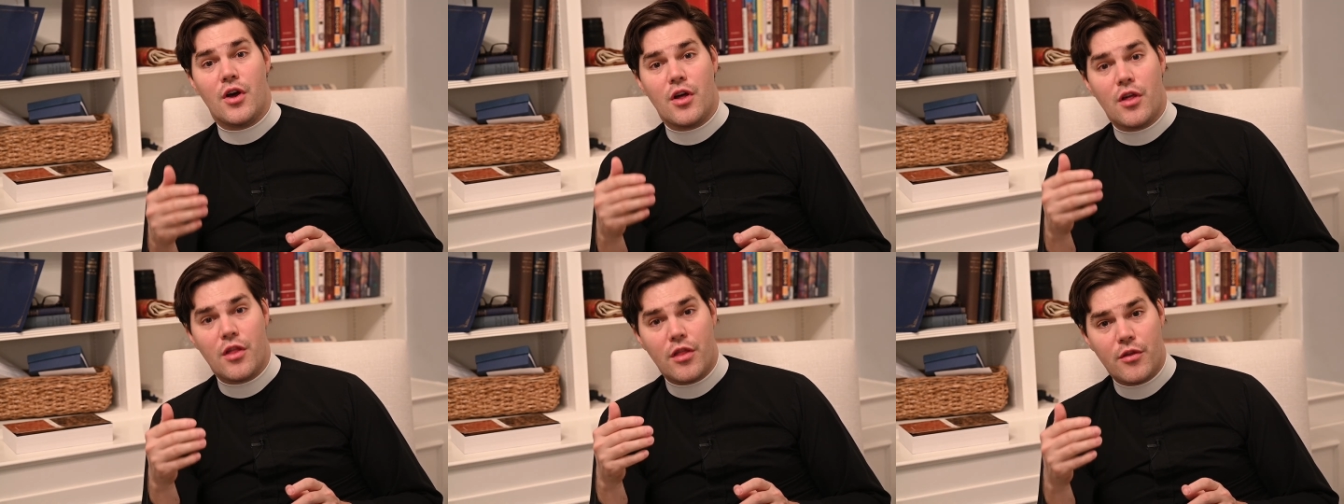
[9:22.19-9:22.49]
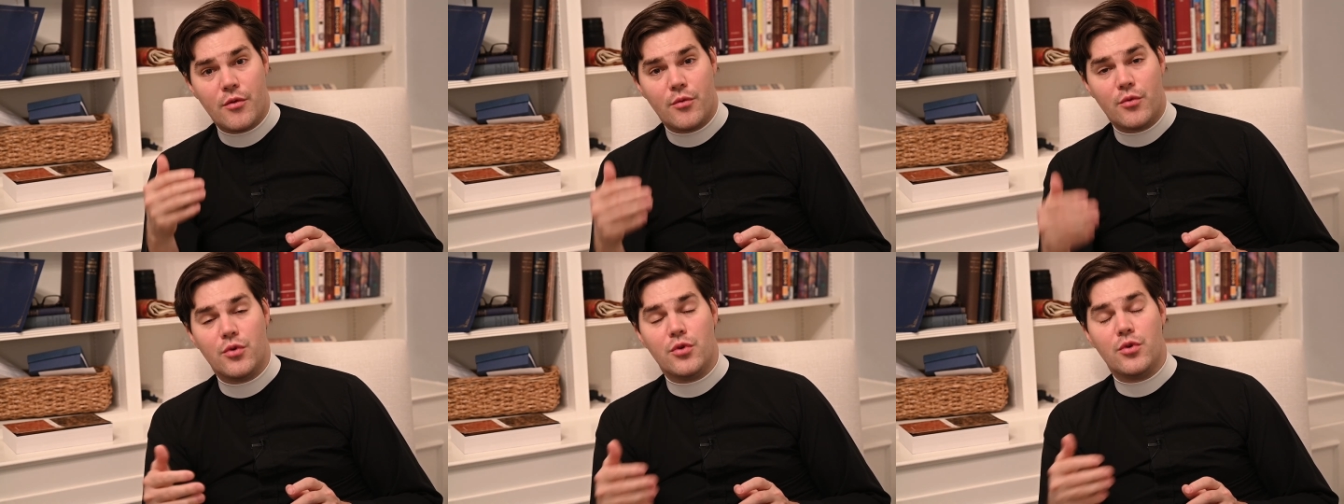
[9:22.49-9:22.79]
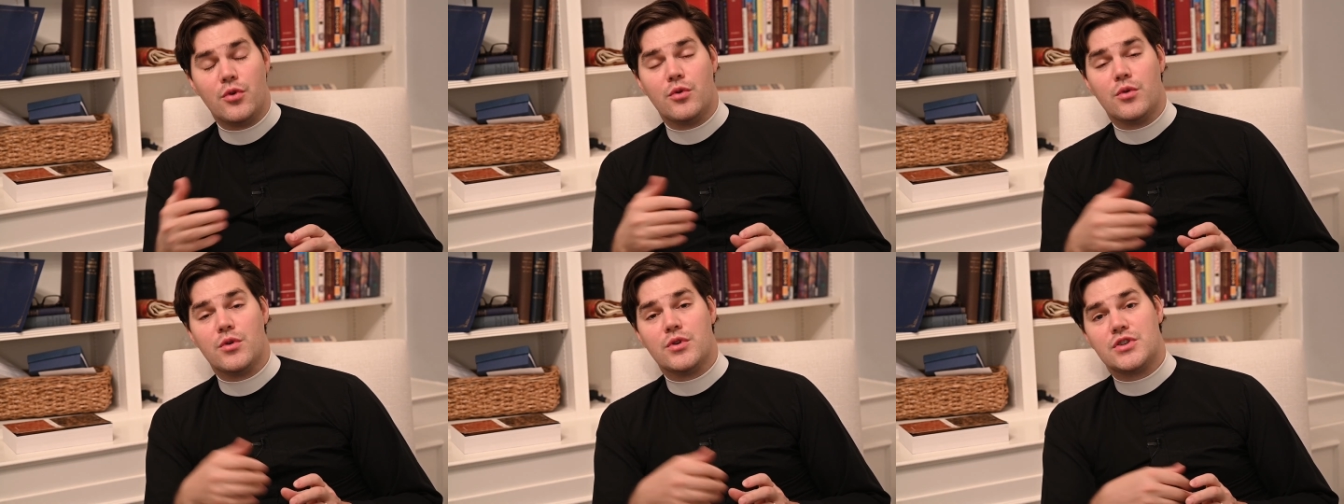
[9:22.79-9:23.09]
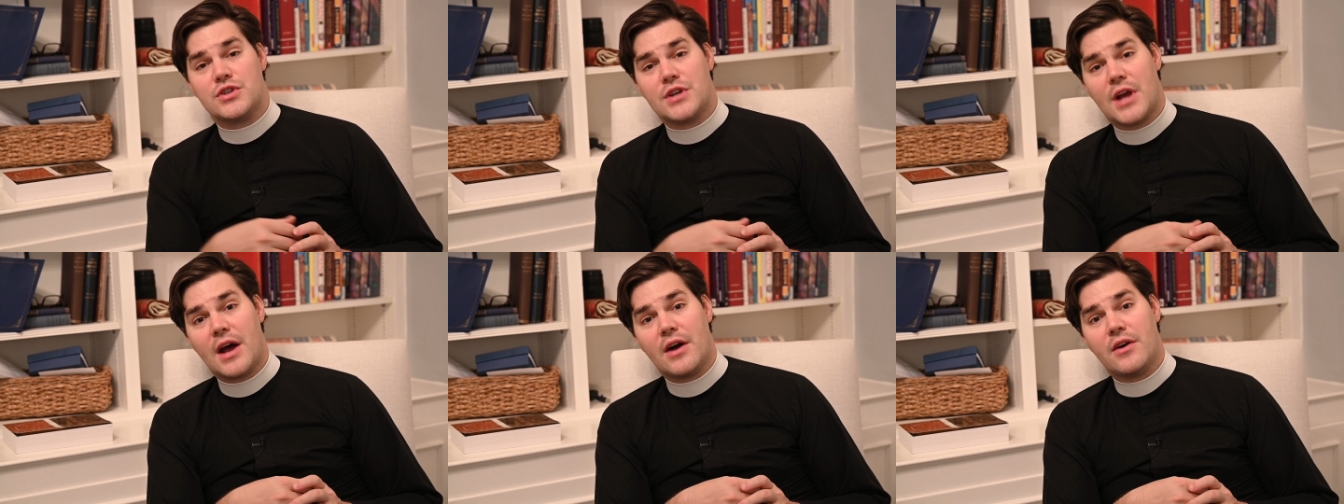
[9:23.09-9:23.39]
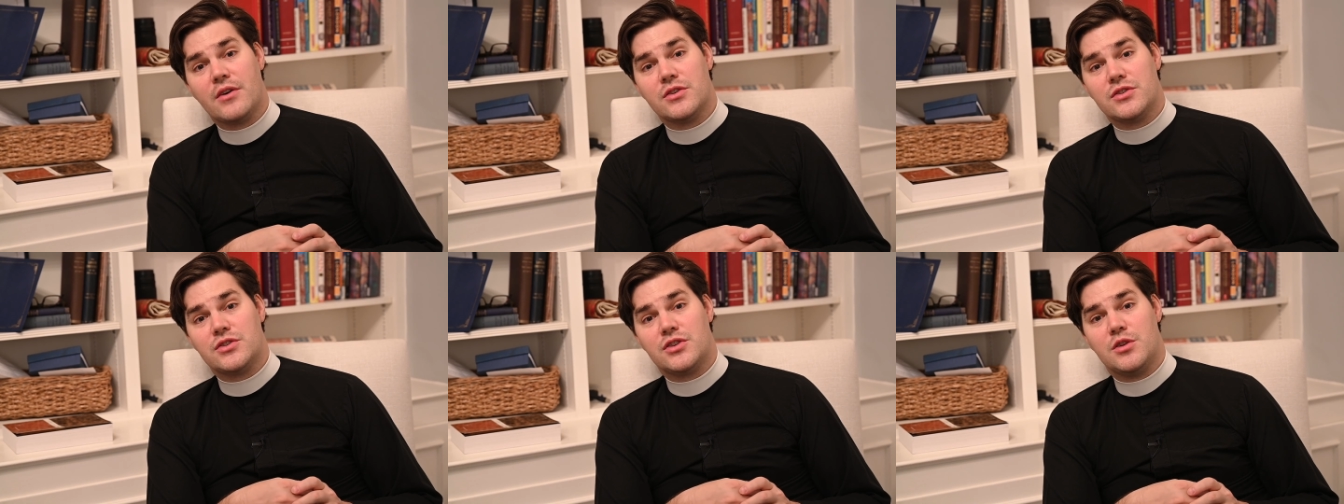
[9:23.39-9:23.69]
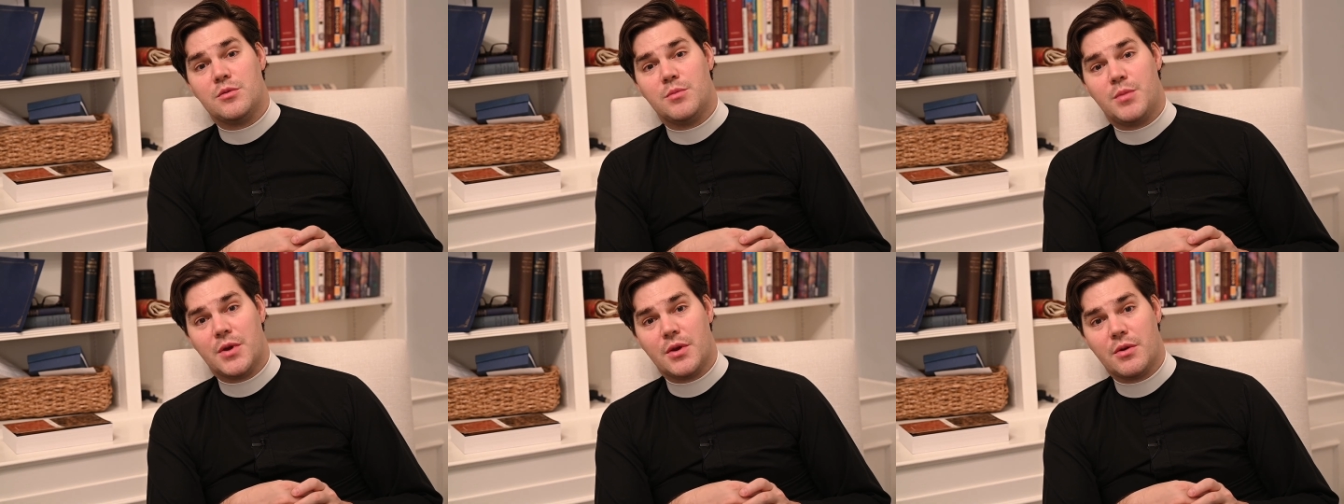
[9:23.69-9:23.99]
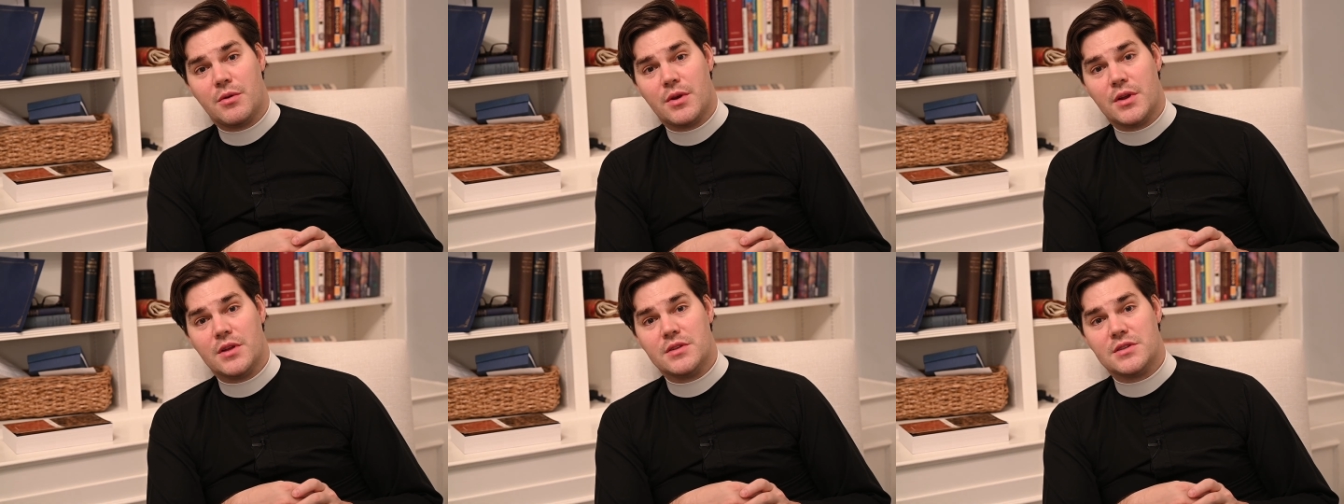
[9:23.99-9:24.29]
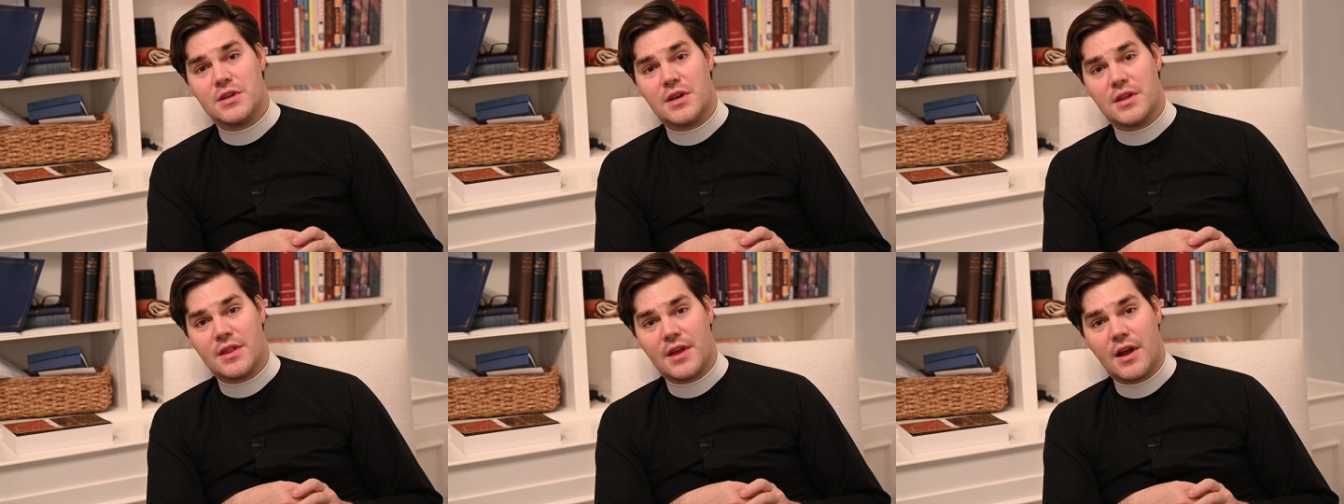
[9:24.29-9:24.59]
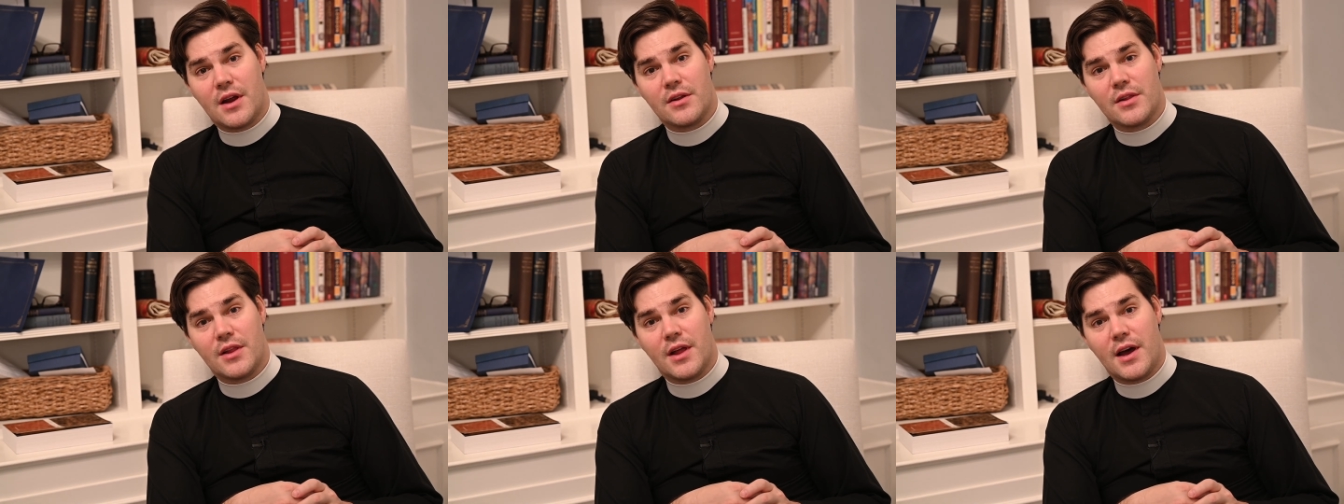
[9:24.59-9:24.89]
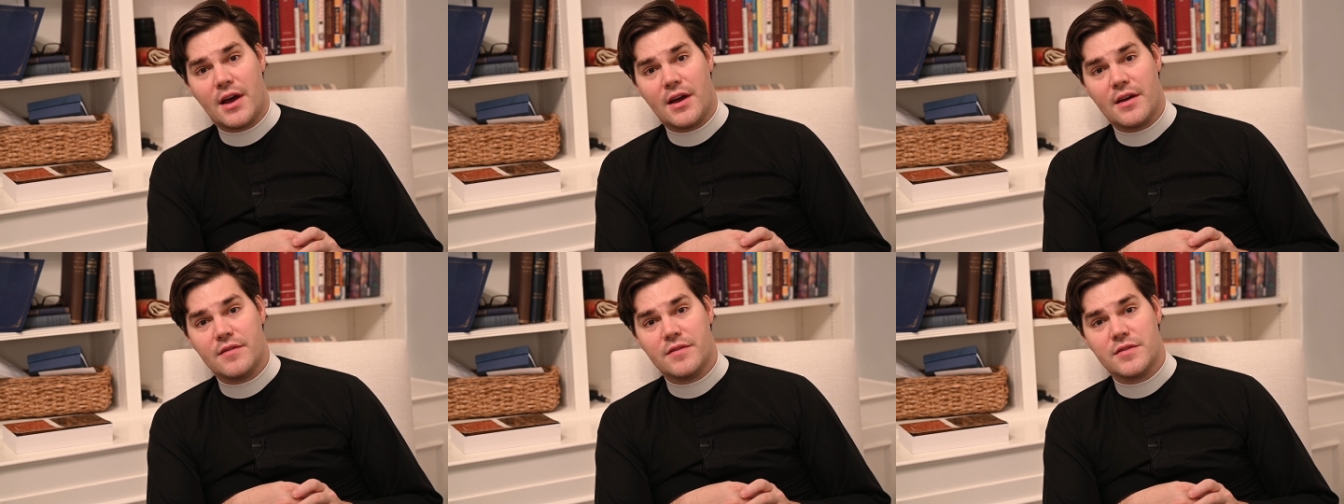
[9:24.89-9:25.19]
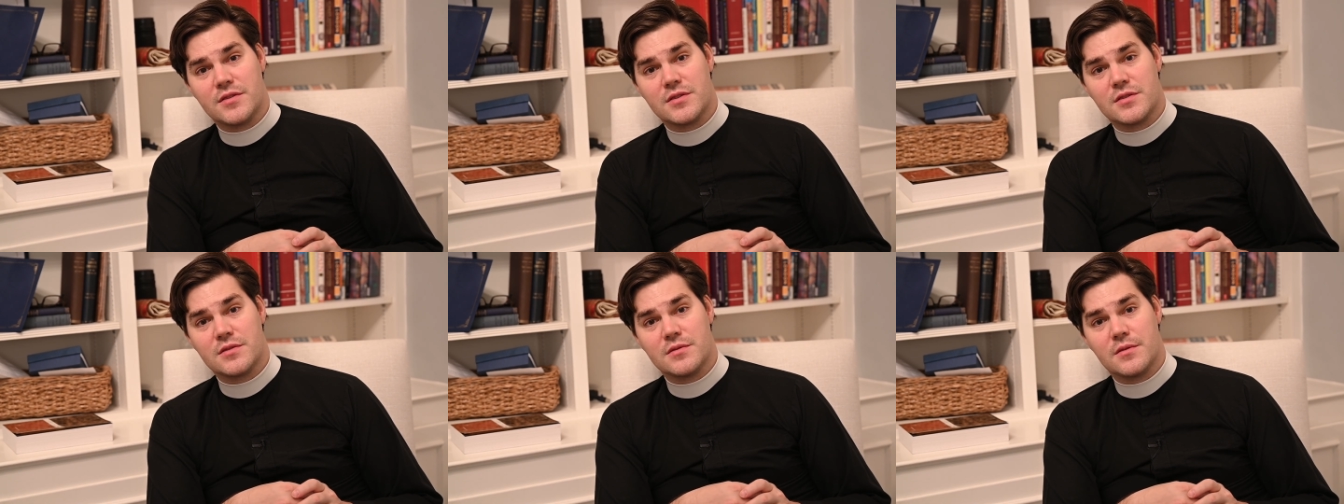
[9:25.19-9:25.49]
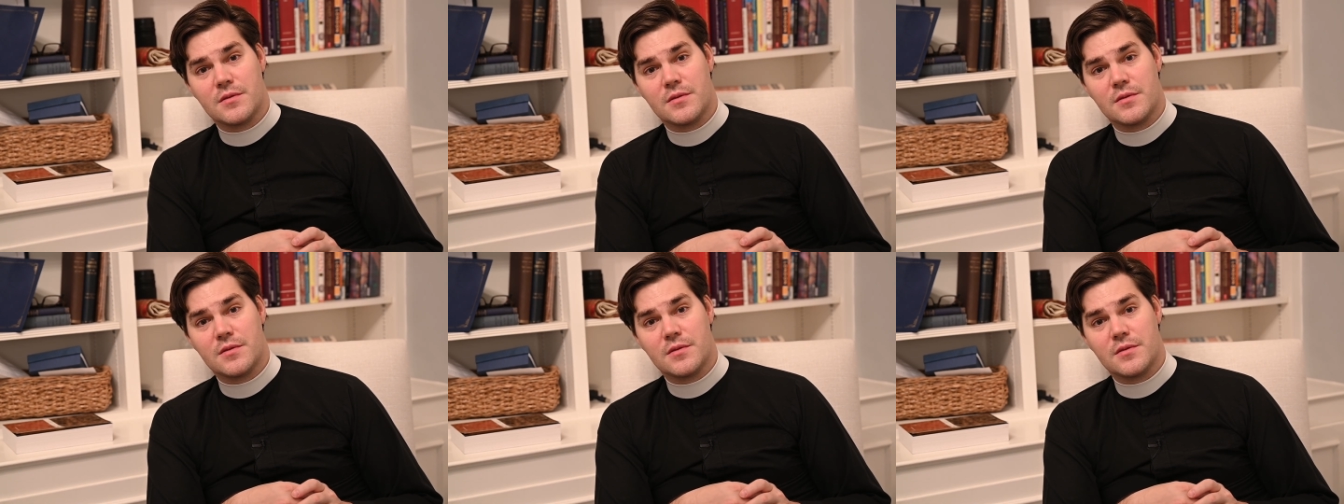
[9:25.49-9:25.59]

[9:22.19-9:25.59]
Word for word: through challenging periods in their lives.